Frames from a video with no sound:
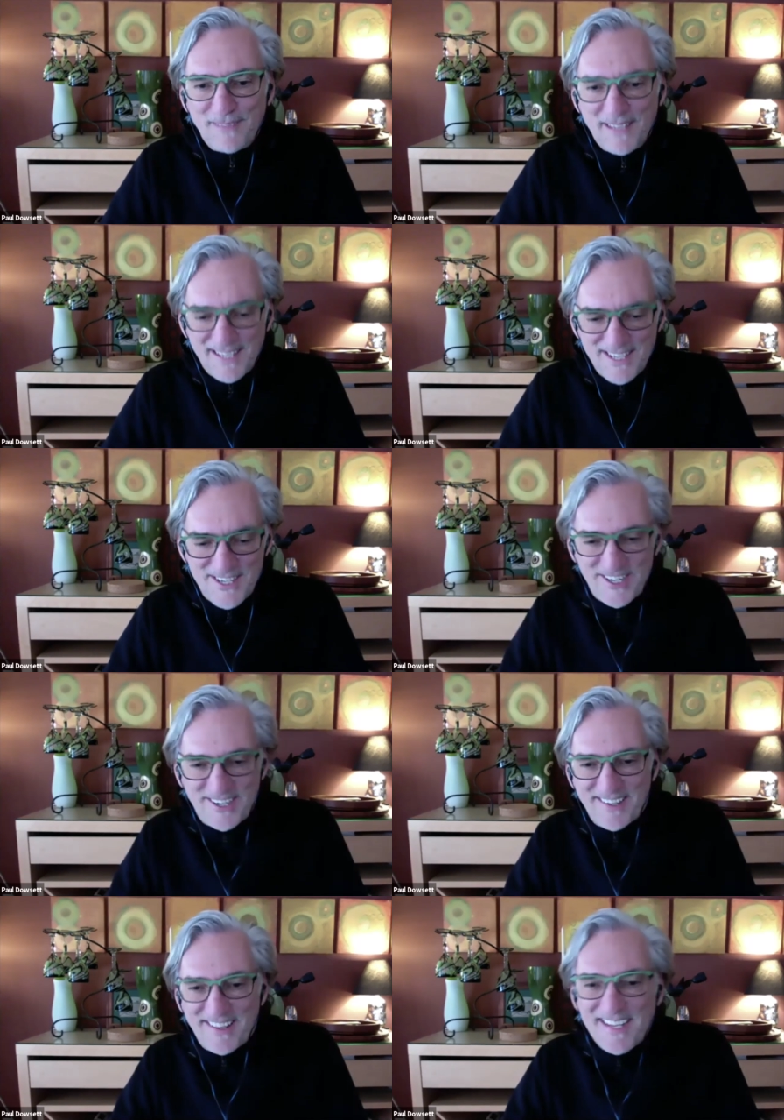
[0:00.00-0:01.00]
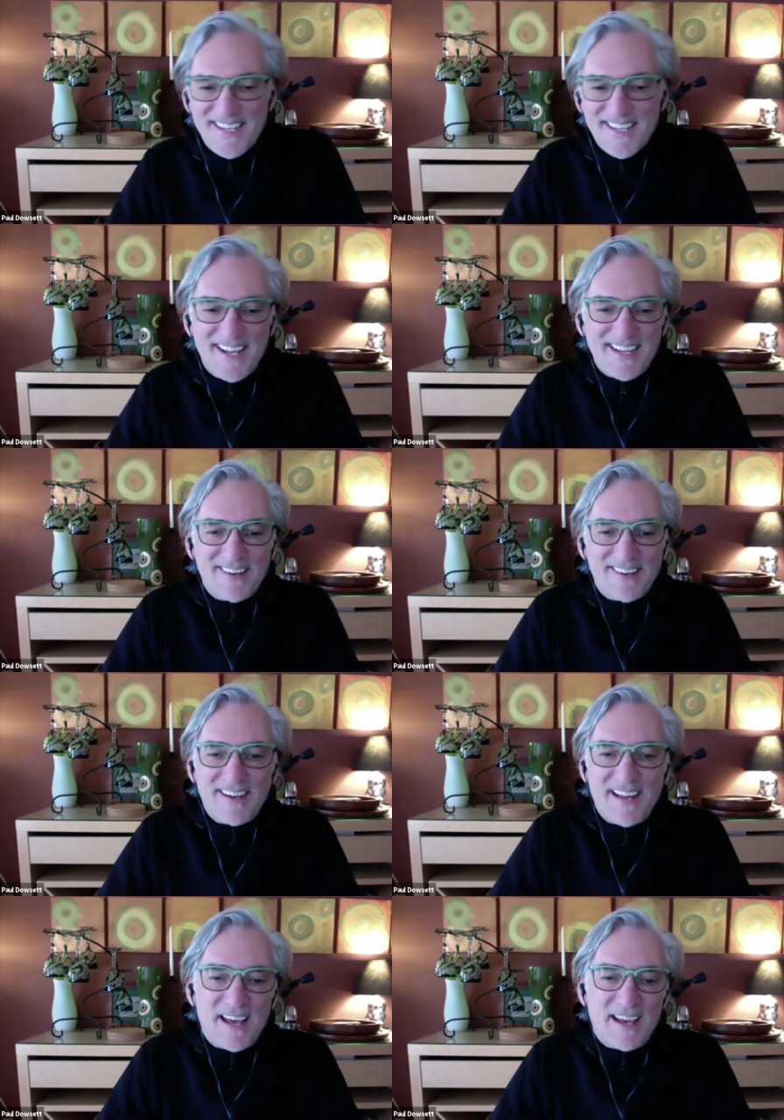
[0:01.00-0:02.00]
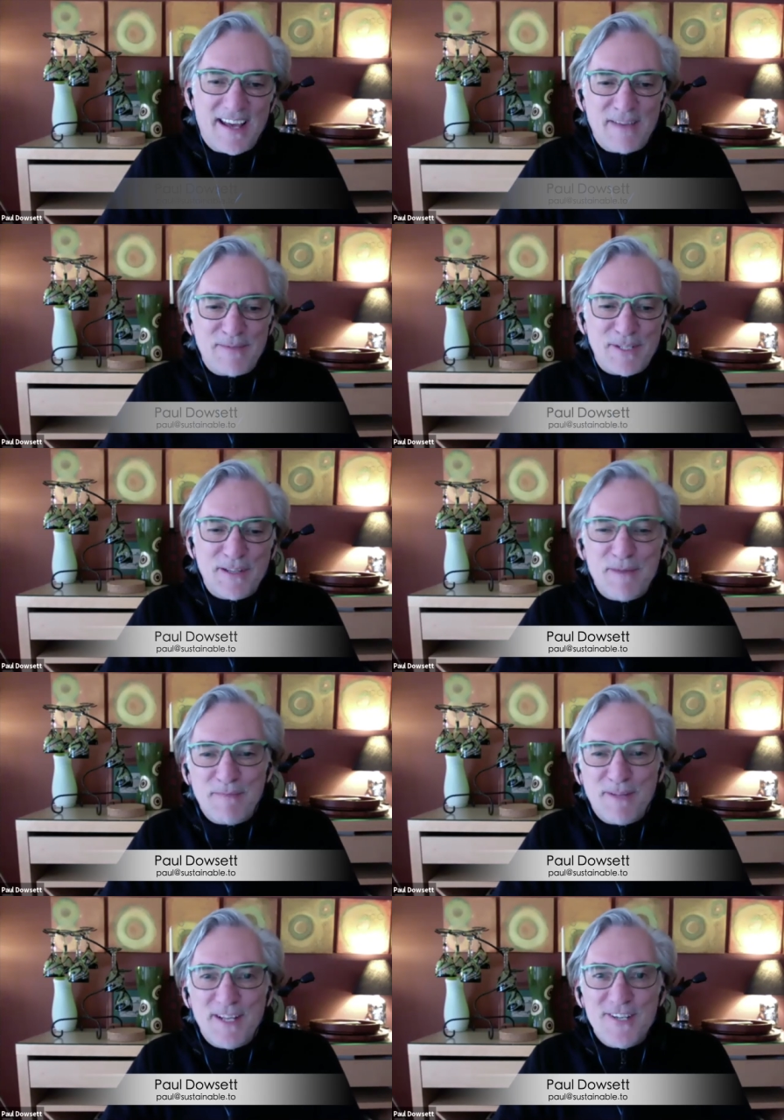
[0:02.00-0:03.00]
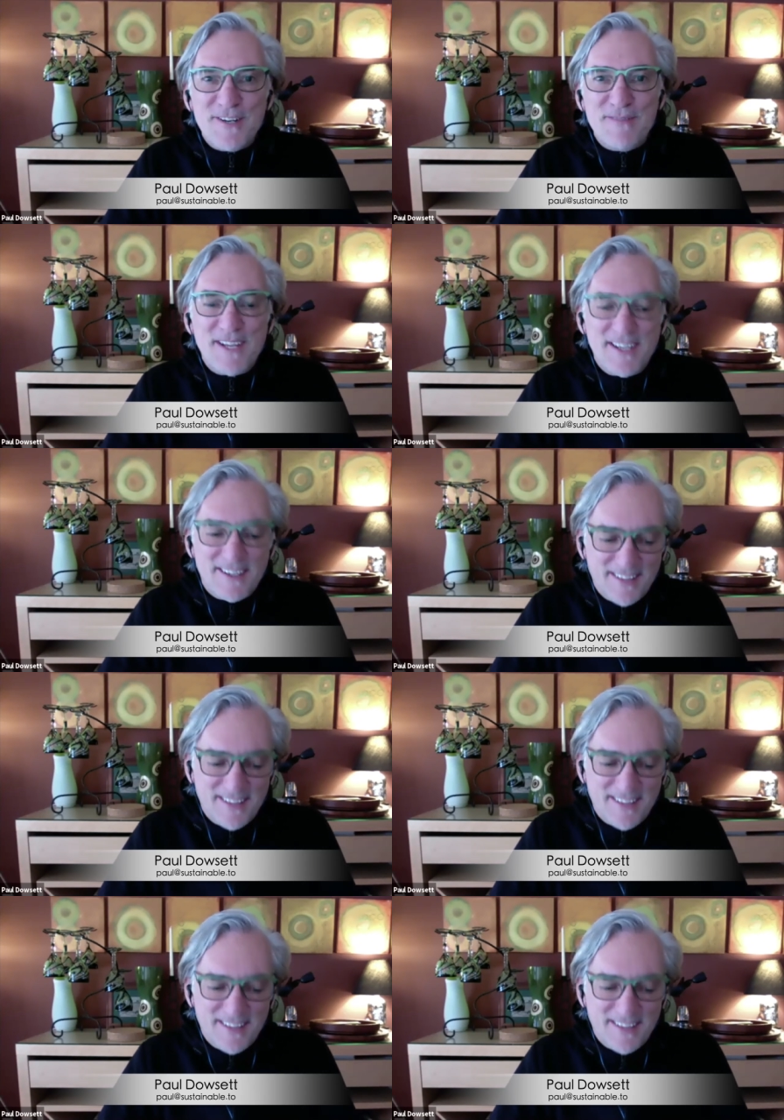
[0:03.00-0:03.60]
Sure. Thanks a lot, Darren. Absolutely my pleasure to be here.